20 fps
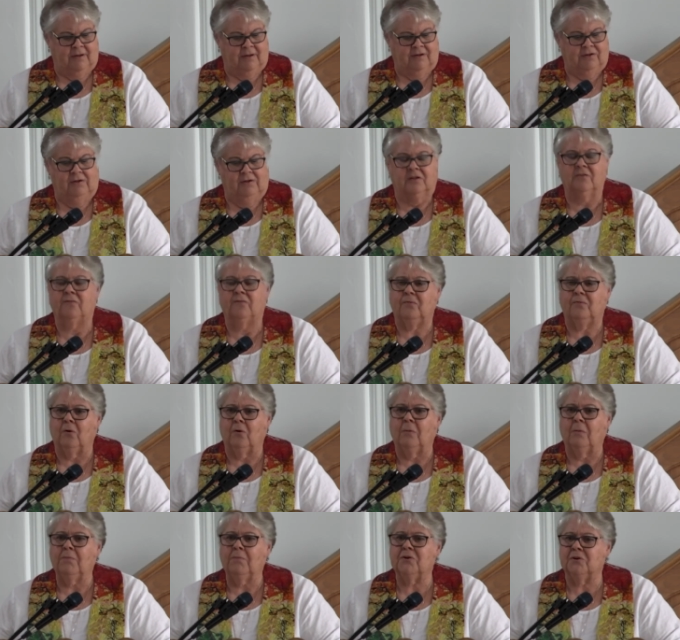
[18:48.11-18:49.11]
to
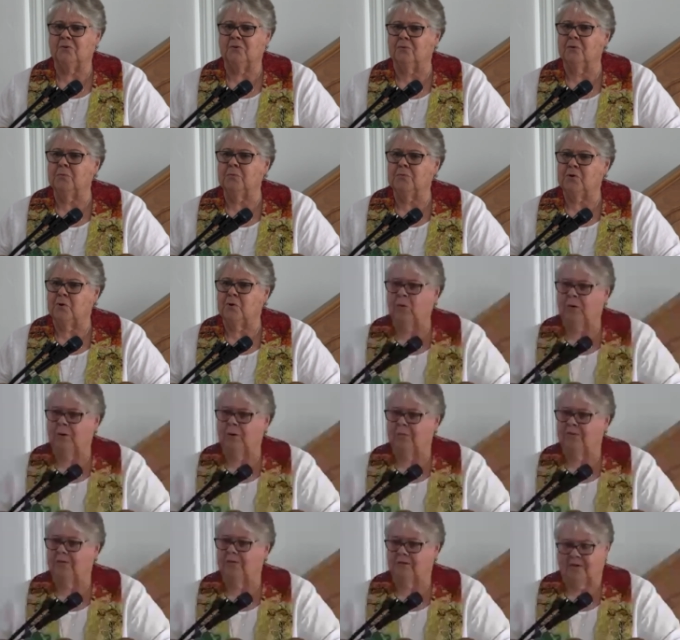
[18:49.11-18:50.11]
conform to group
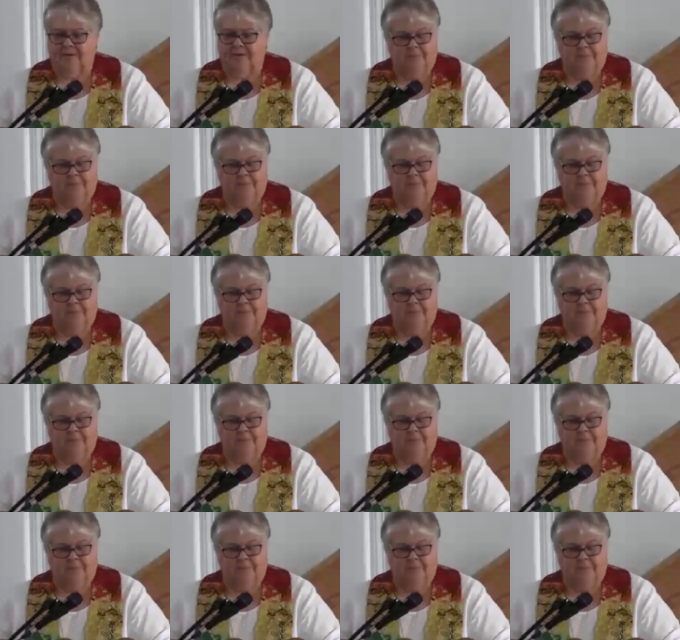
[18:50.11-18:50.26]
norms.